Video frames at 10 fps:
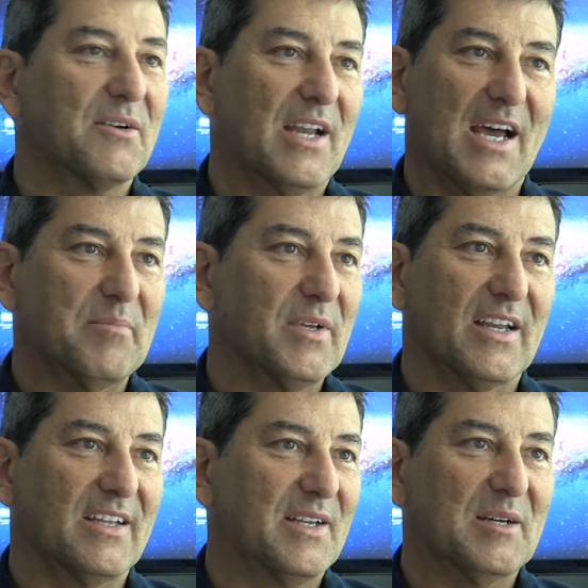what happened.
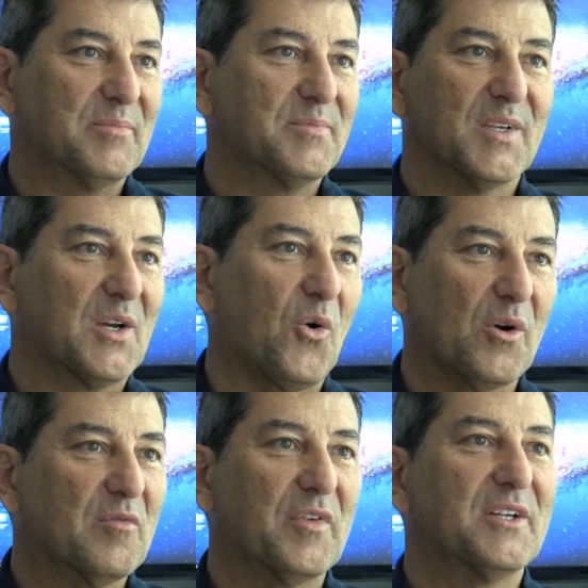I ended up in a
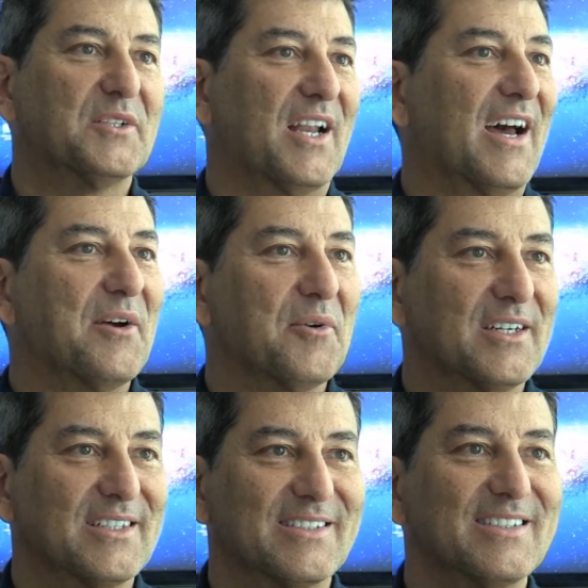cornfield in
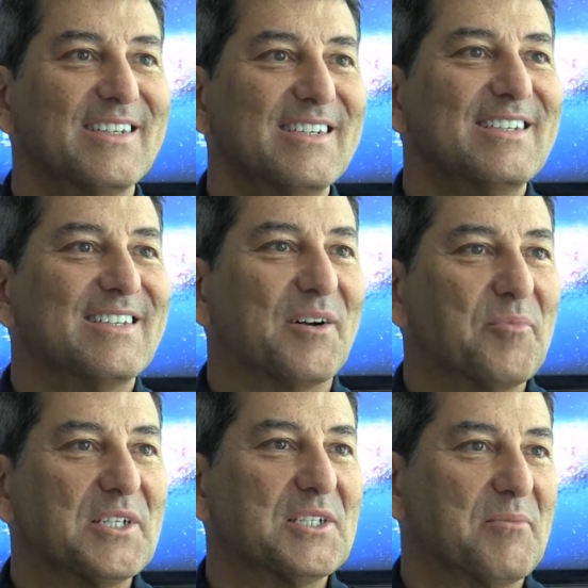Iowa and on
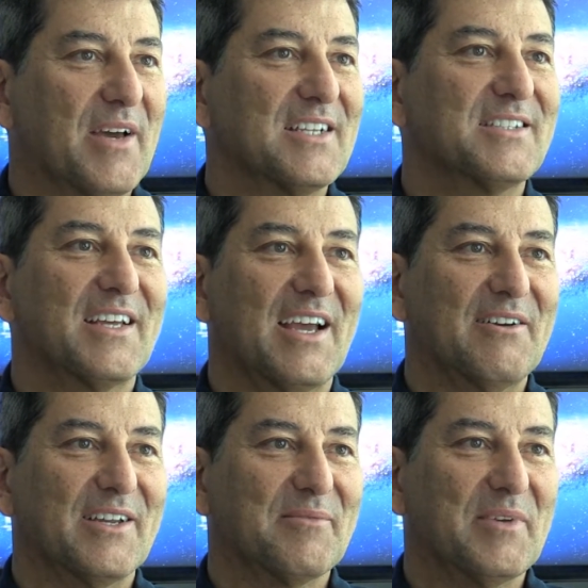bridges in Madison
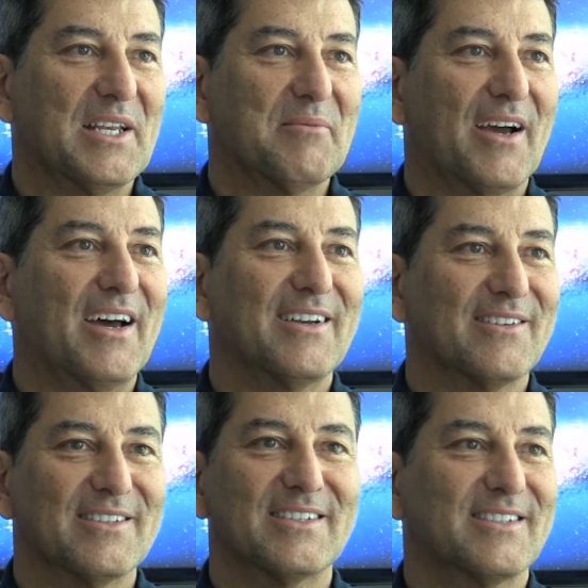County and meeting my
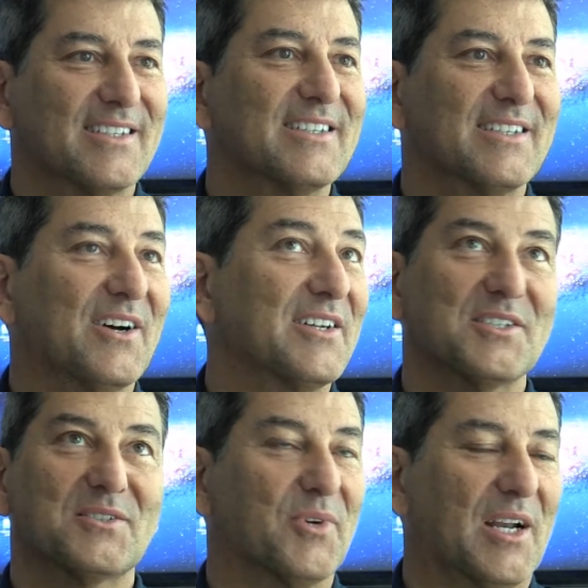idol. And, uh, you know, I
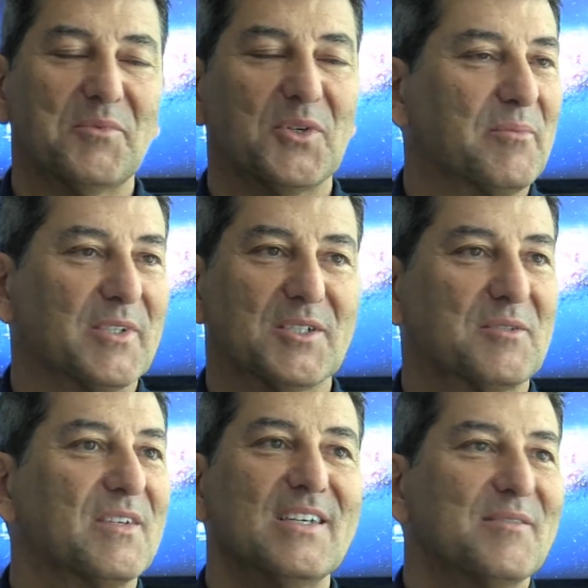just went up to him and
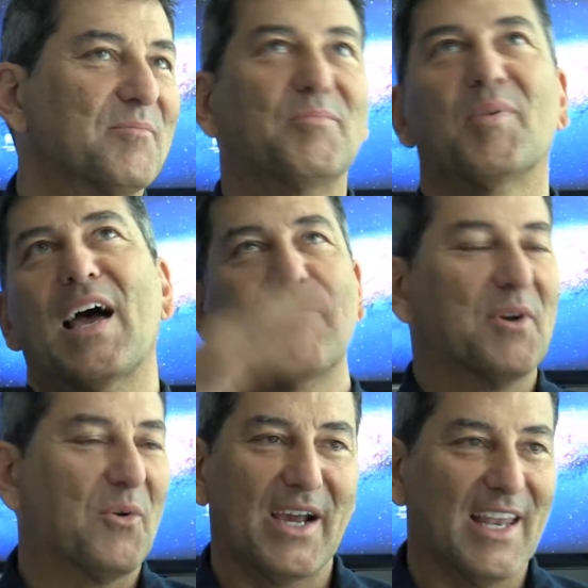just
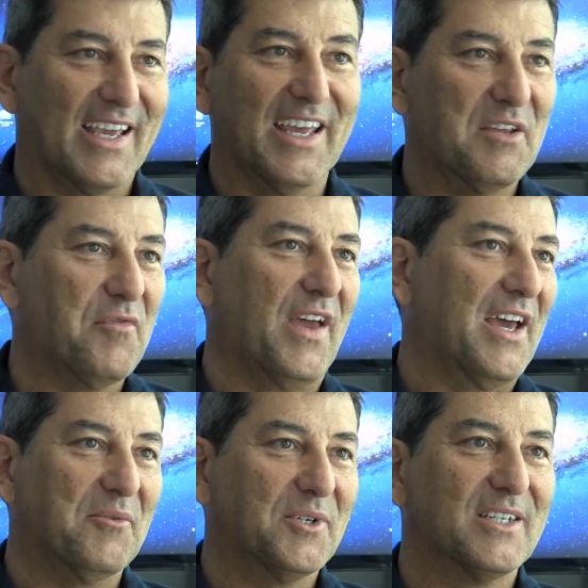blabbered away like any
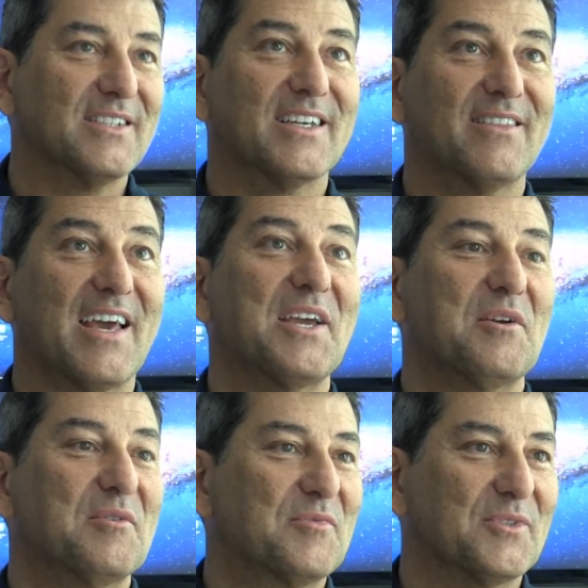fan would and say, thank
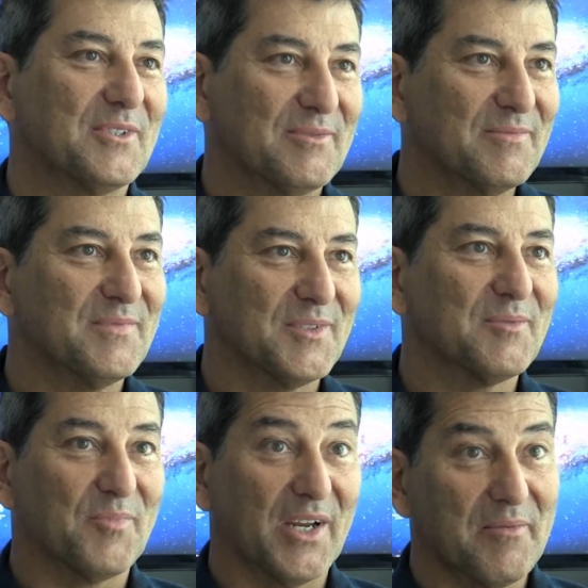you for
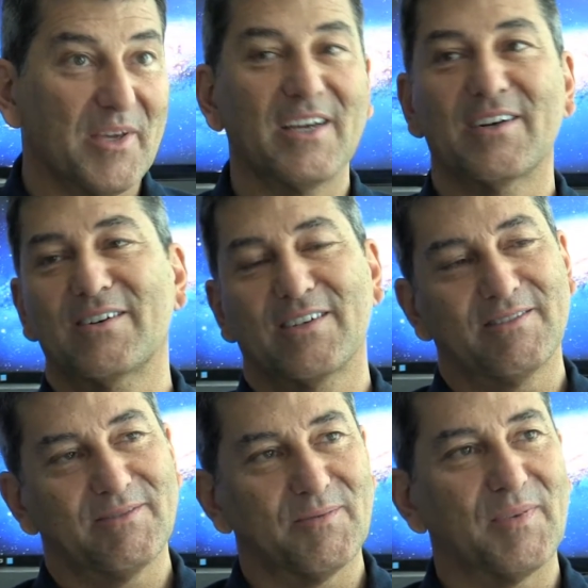bringing me here
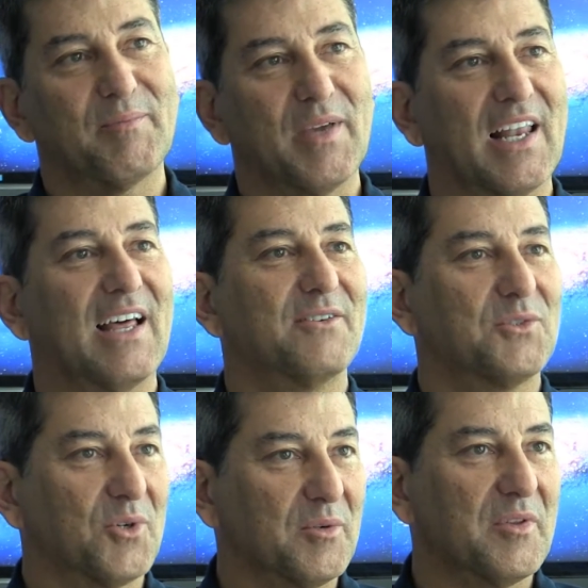and being allowed
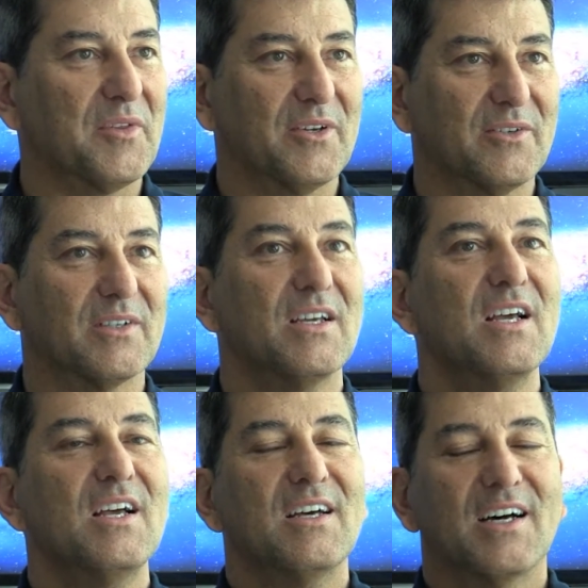to work with you. And
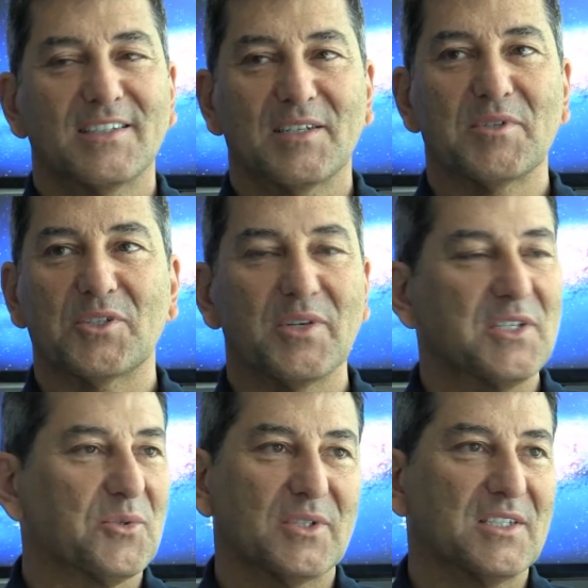I said, Mr.
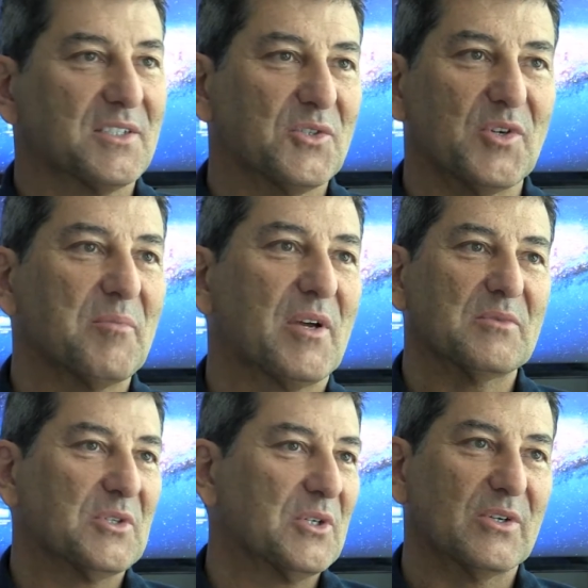Eastwood, this is a dream
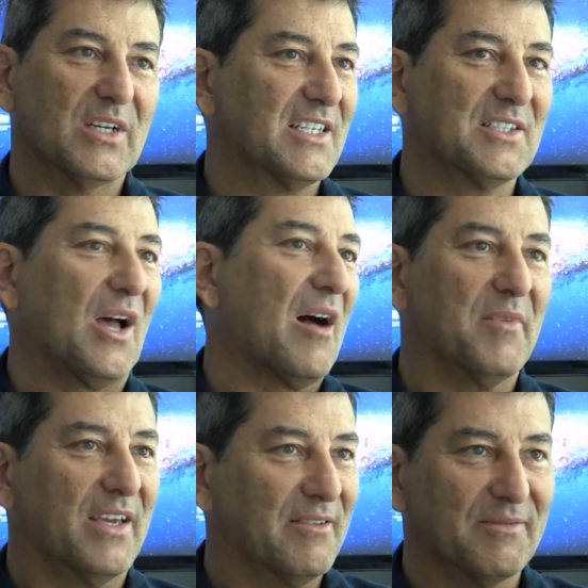true. And he stopped
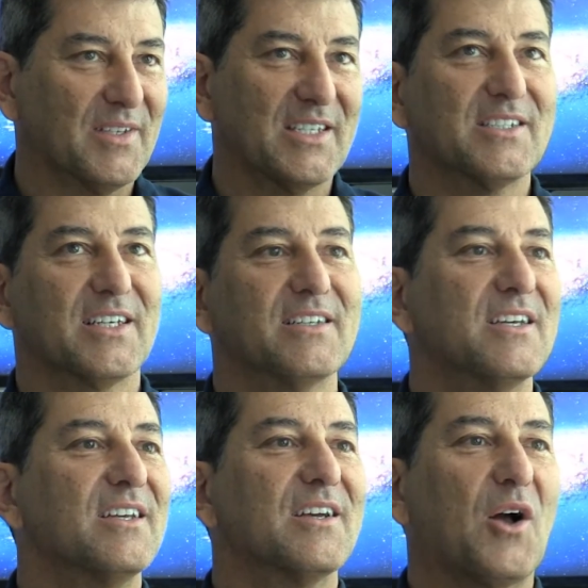me and he said,
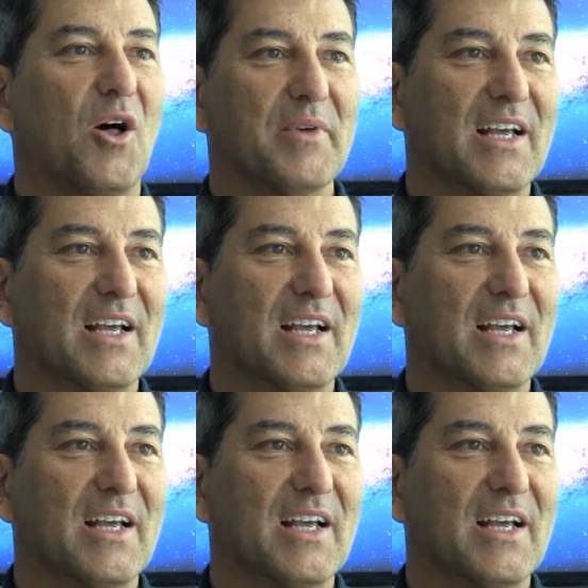call me